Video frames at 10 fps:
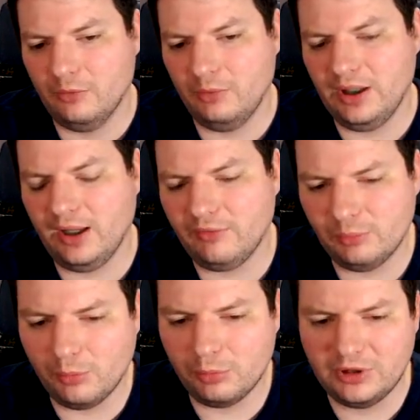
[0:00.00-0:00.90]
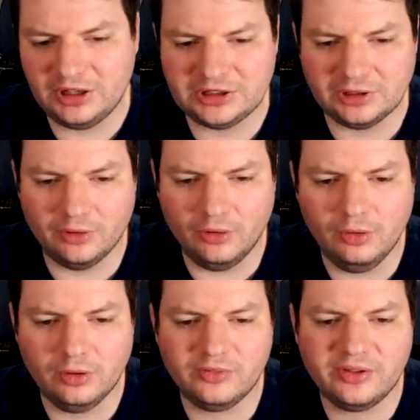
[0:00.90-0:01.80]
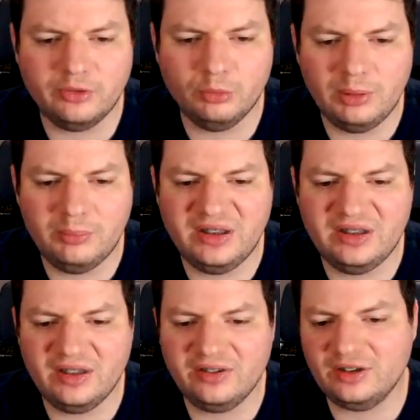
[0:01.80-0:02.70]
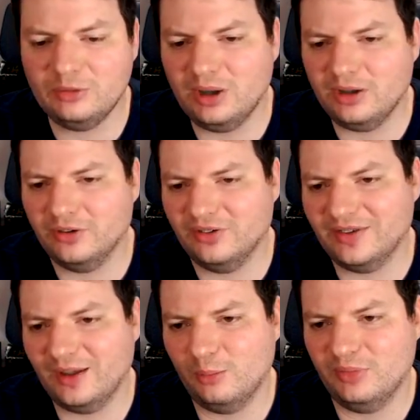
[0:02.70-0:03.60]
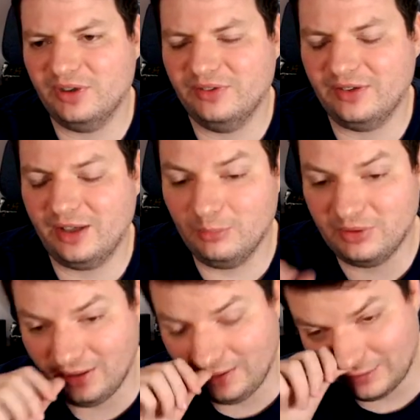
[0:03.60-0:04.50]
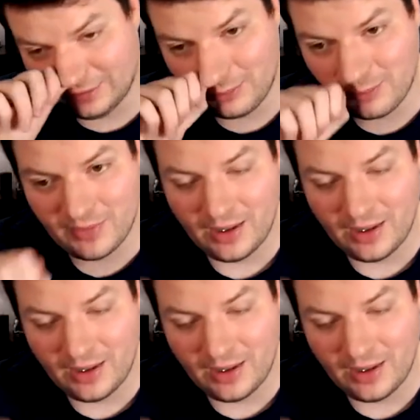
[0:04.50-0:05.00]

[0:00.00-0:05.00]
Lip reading: We have a population. All of these will be tested by the same test.